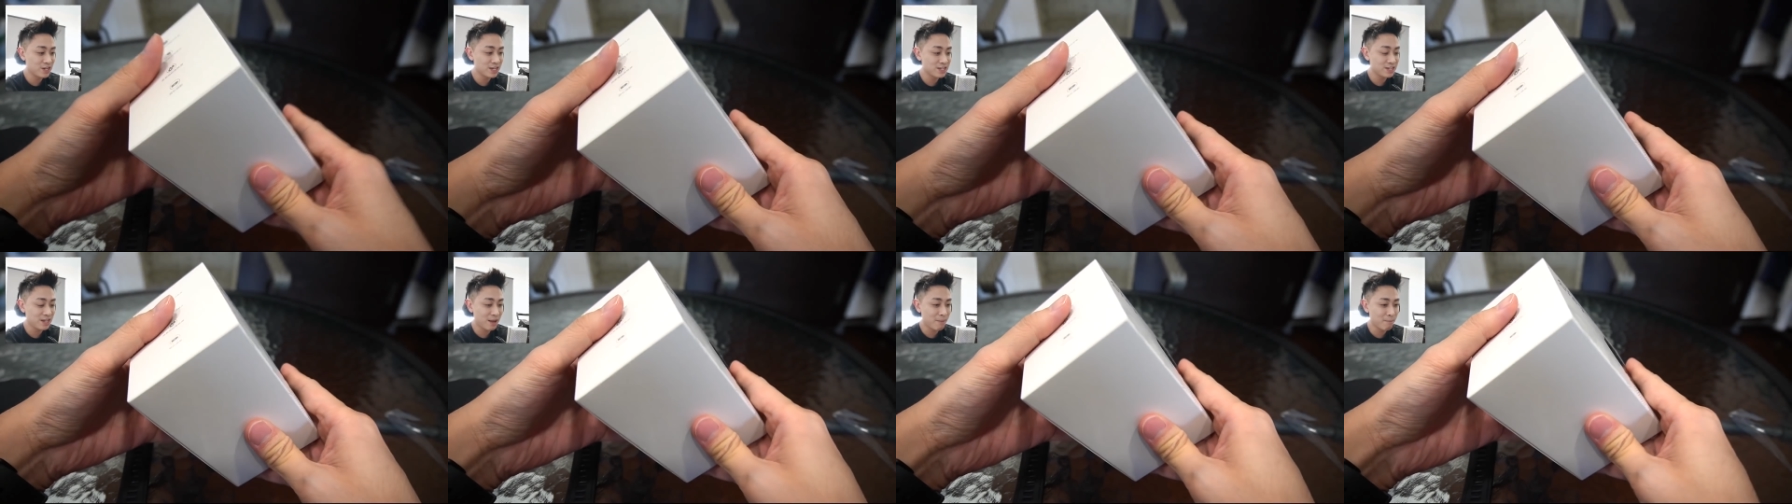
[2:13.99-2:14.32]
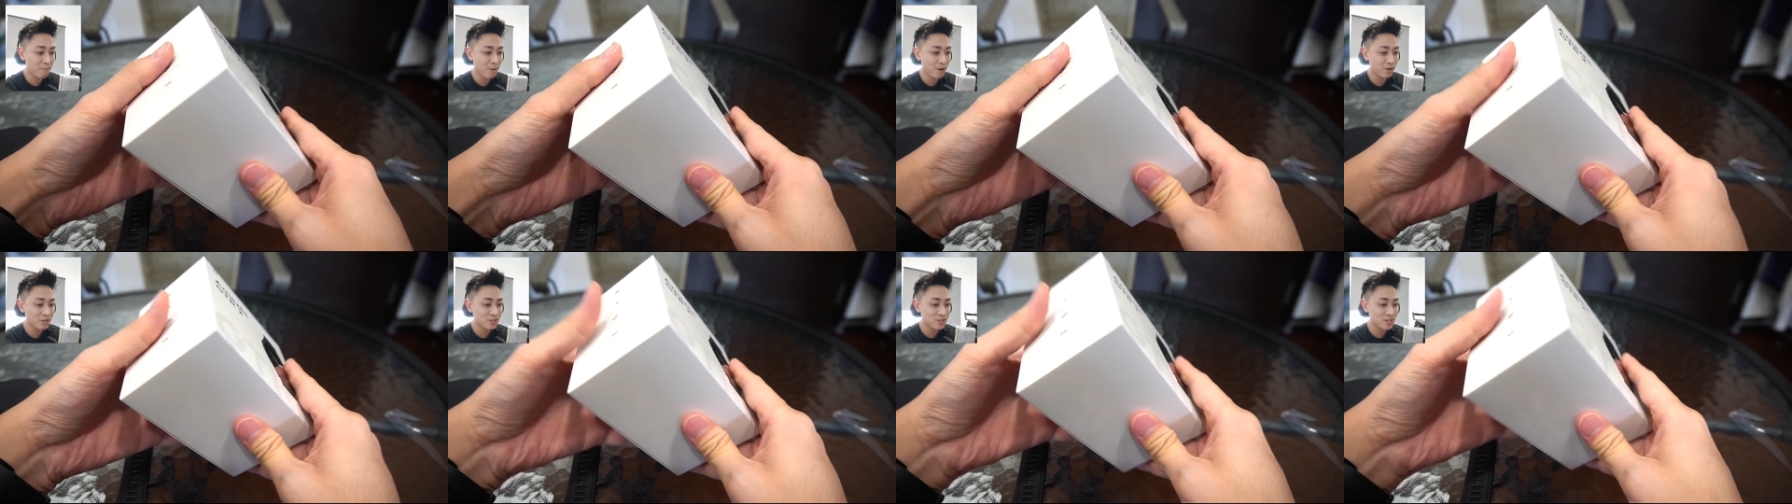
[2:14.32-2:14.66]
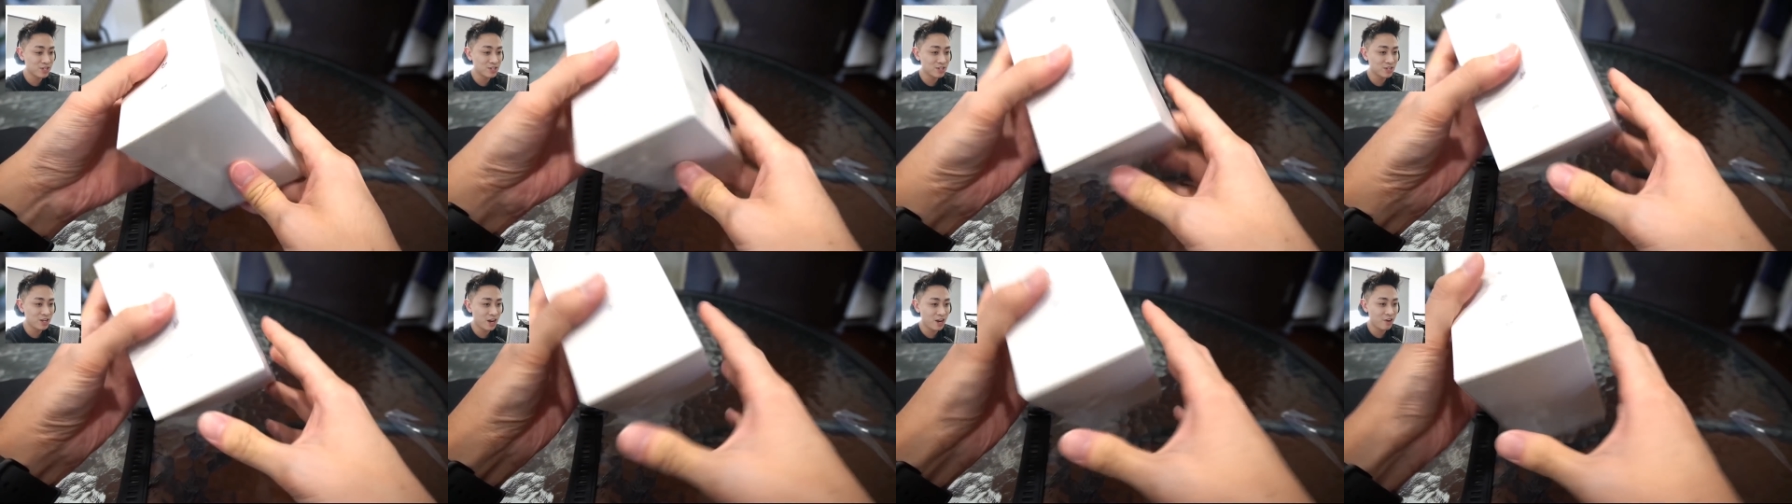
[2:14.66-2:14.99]
let's unbox
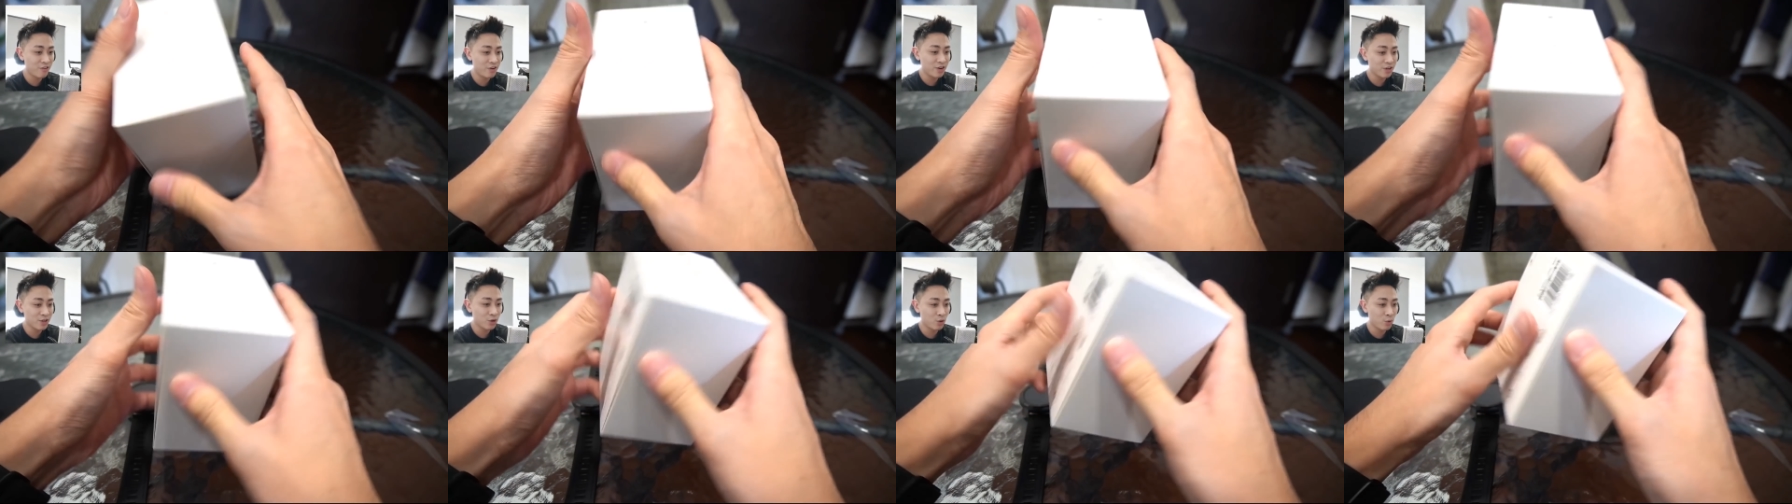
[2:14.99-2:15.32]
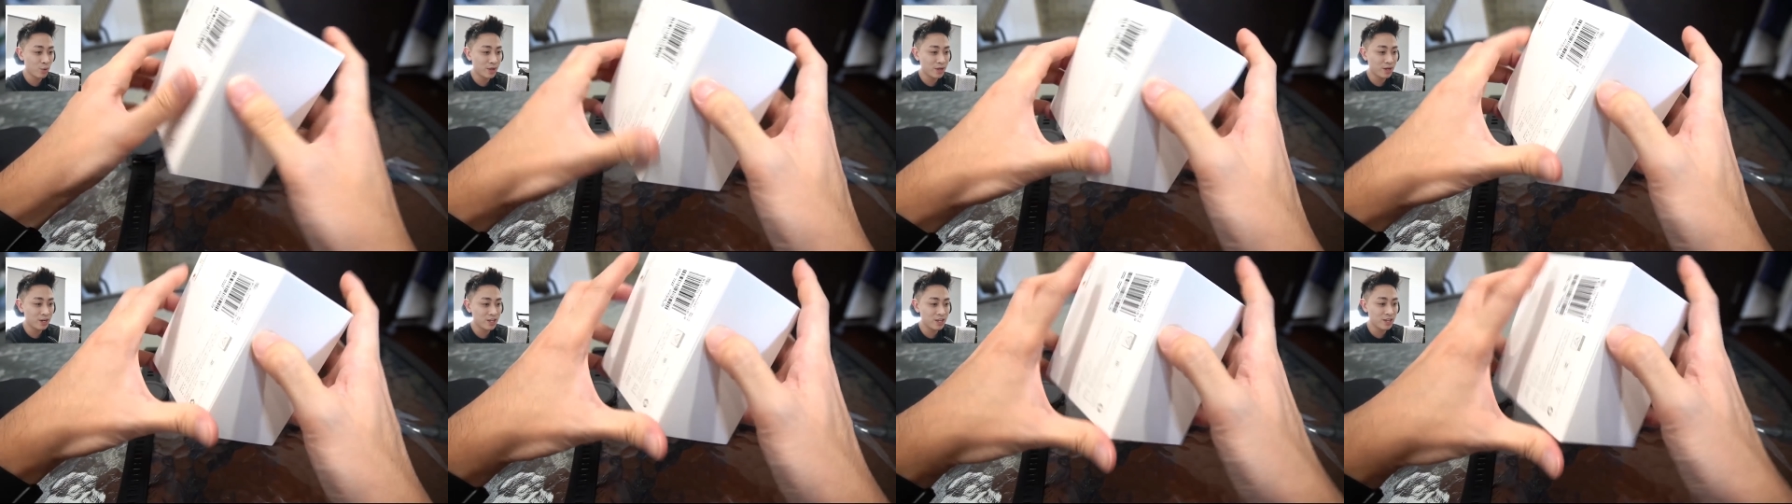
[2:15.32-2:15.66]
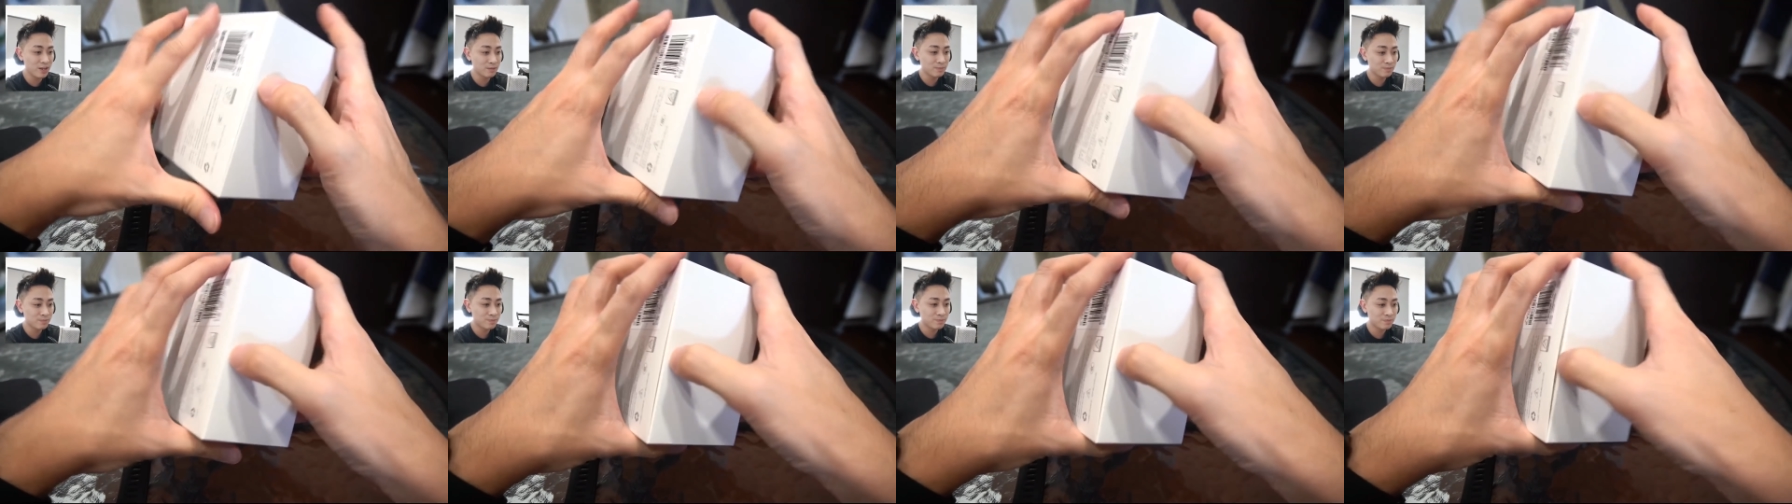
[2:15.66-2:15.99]
this guy really
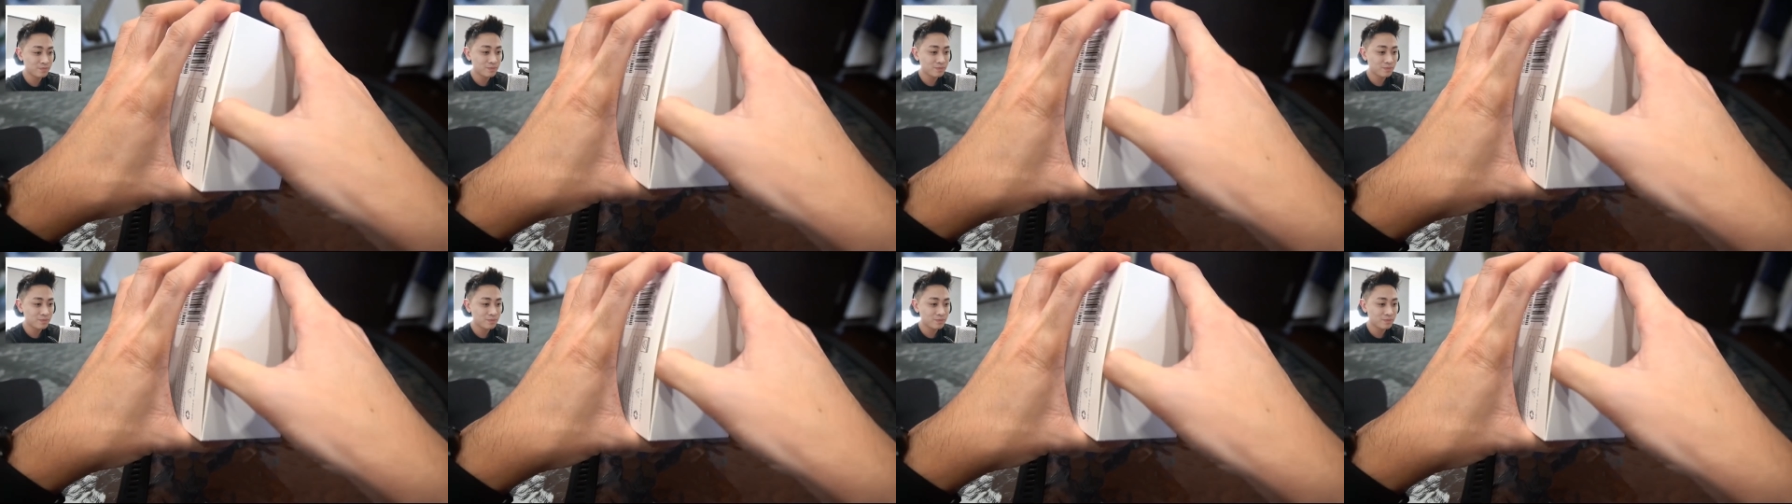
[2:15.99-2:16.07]
quickly.